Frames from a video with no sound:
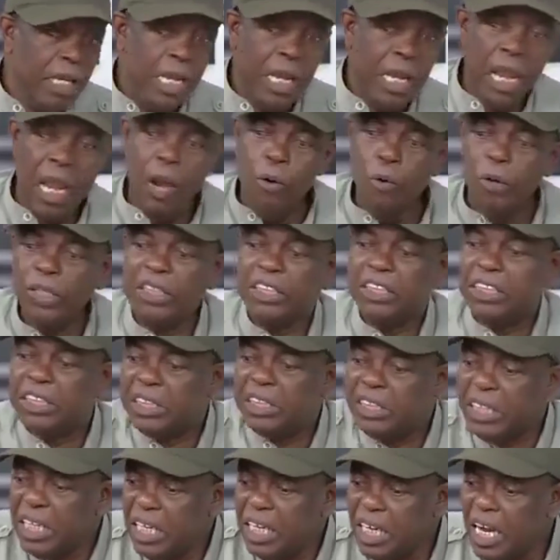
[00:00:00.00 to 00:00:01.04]
in which
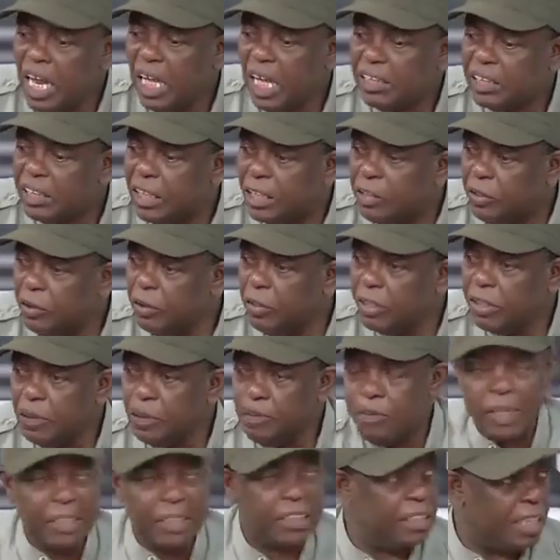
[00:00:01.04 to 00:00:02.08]
senior security
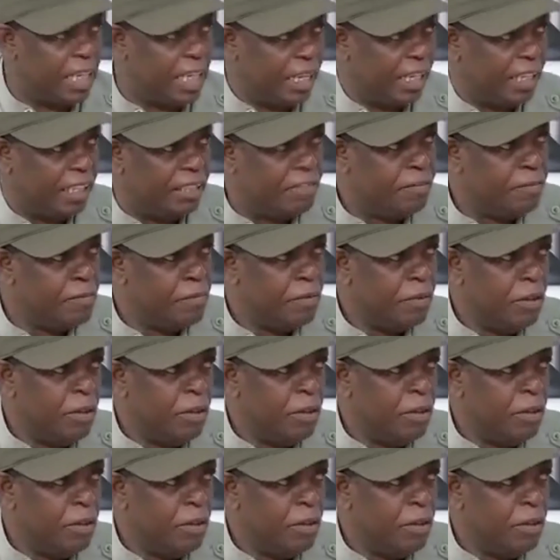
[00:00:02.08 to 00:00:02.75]
personnel